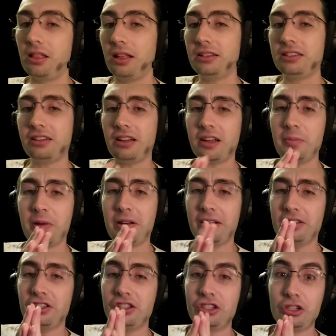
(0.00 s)
Let's talk about a
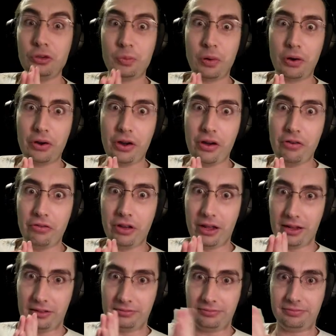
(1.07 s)

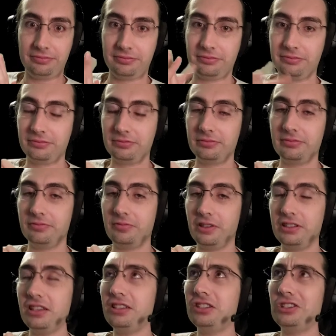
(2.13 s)
supernova.
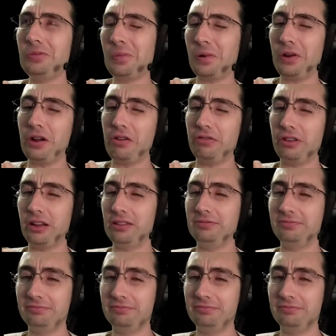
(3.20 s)
What's a supernova?